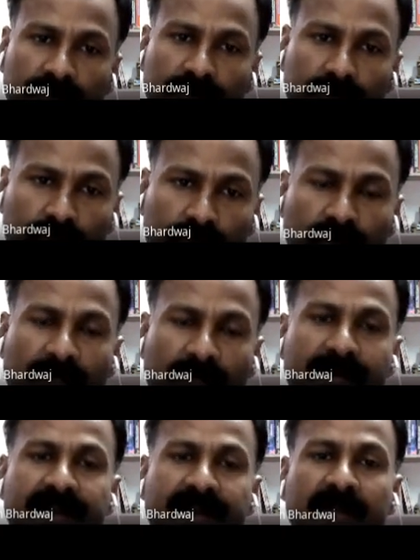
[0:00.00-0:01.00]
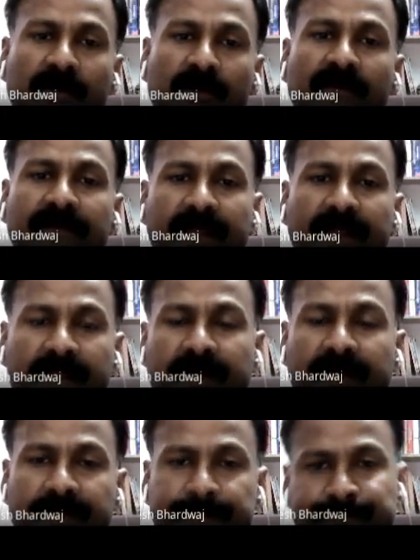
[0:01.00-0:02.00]
through the medium of
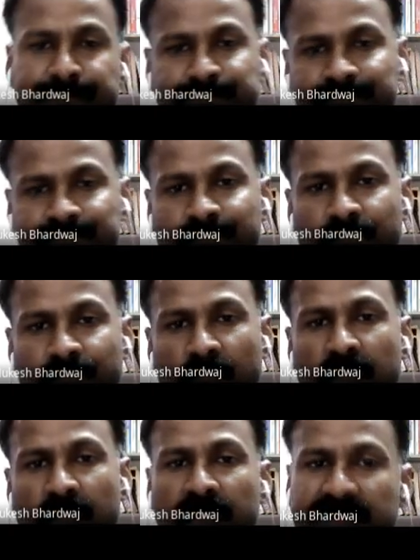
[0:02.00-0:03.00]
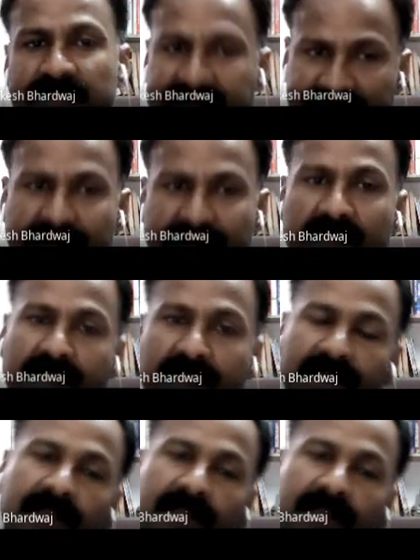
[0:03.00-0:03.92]
air. Similarly,